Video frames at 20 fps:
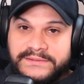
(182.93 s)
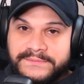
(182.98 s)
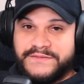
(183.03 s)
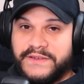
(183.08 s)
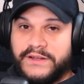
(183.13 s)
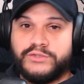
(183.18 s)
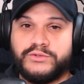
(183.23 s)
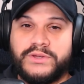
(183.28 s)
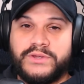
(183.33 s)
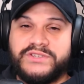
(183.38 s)
His
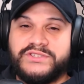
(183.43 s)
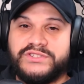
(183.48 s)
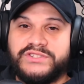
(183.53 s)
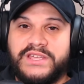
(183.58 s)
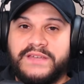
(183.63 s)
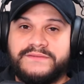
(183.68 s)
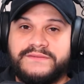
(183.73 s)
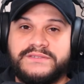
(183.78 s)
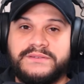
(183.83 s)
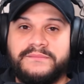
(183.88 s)
final trait
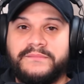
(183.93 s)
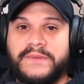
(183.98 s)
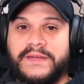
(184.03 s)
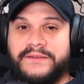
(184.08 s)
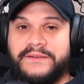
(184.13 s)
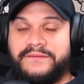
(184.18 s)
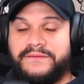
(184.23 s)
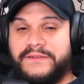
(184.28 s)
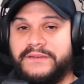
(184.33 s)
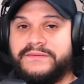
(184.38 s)
just gives him
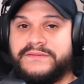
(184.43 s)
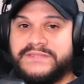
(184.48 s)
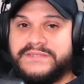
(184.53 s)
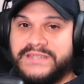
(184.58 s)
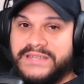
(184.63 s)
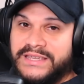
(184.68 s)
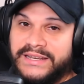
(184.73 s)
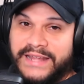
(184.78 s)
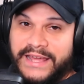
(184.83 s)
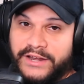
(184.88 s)

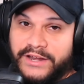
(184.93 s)
15